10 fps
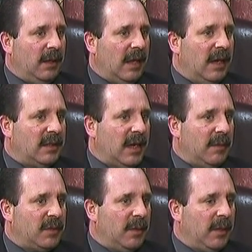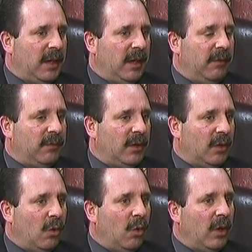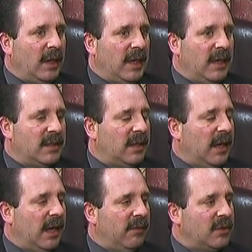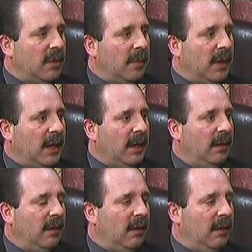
lot of times if the court needs to have somebody